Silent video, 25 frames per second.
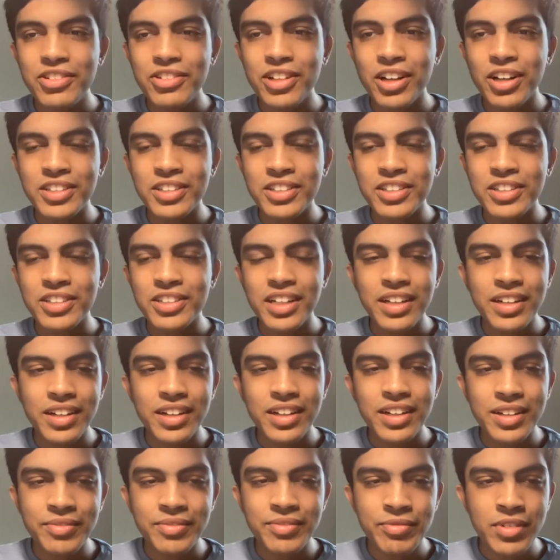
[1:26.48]
you, Dr.
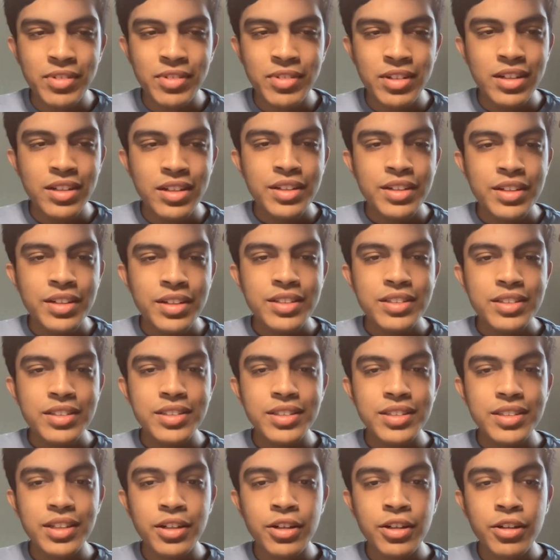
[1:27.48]
Anger.
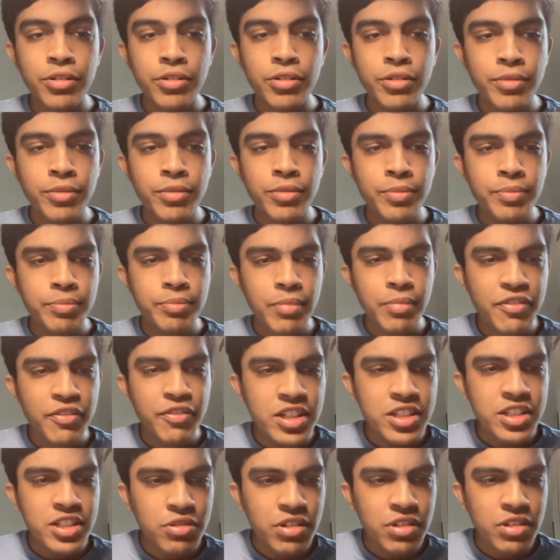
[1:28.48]
So my
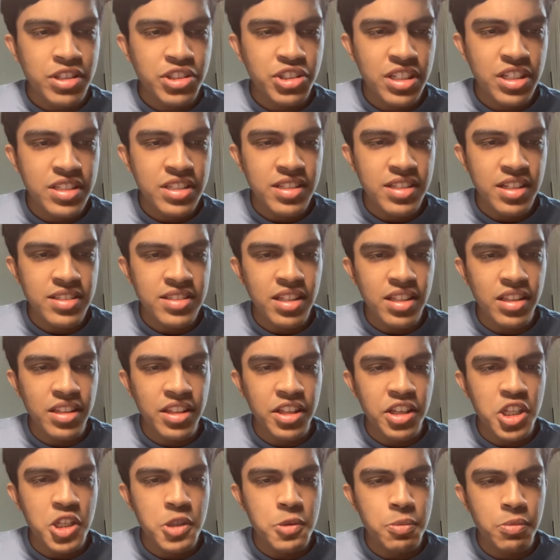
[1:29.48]
first question is, does the
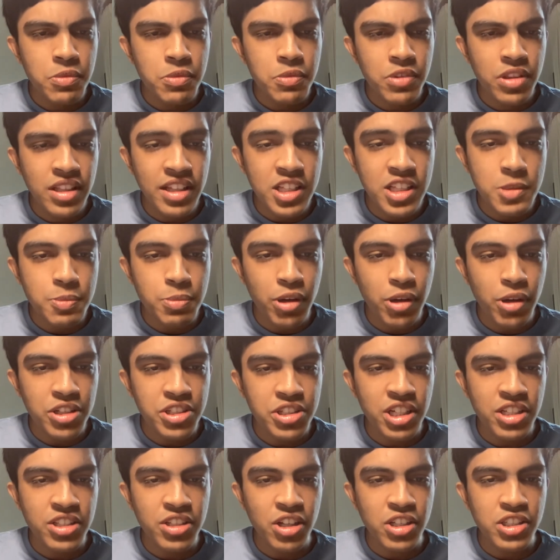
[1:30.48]
LEADS, LEADS
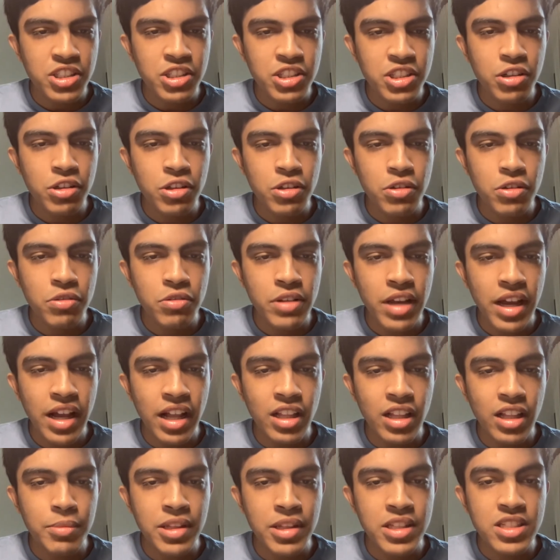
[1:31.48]
project also include
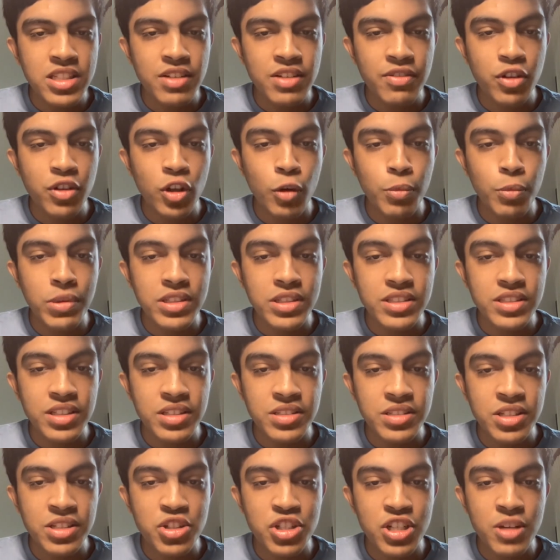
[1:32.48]
elements of global
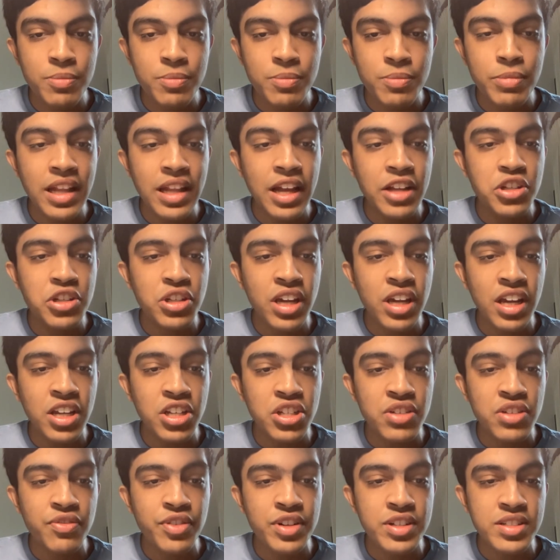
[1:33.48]
citizenship and
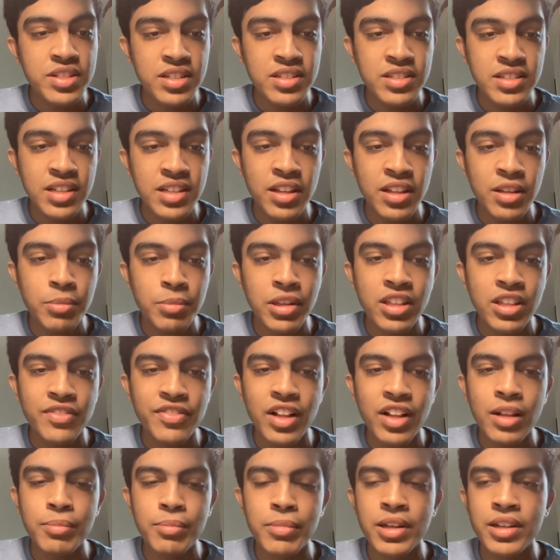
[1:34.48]
education for sustainable
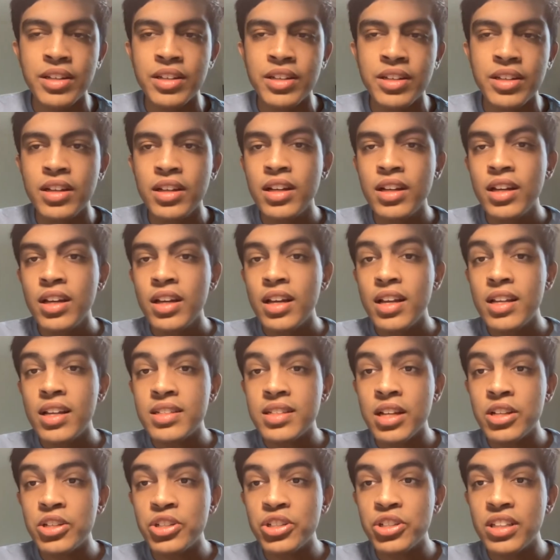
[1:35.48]
development,
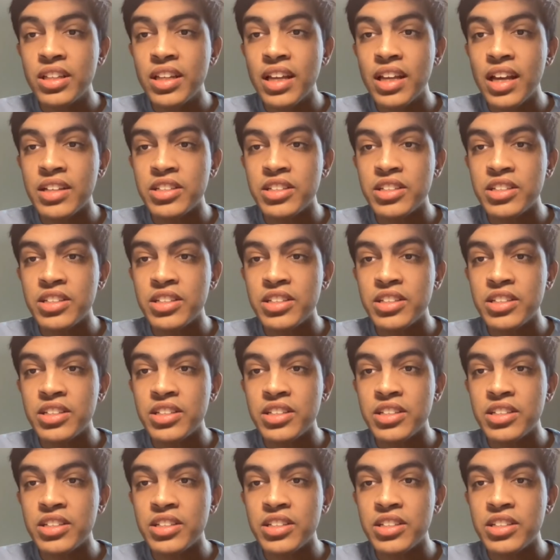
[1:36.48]
essentially